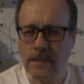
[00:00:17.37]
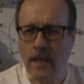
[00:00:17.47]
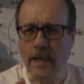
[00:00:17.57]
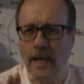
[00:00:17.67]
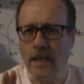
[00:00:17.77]

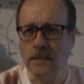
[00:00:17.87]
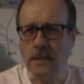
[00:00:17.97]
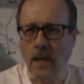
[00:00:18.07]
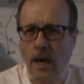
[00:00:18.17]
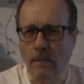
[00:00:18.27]
that has
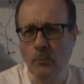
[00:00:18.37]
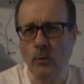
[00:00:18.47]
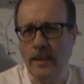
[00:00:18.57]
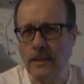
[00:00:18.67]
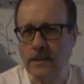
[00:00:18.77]
an
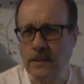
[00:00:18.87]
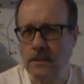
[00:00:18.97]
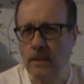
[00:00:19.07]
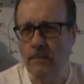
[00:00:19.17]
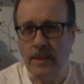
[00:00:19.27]
operating system.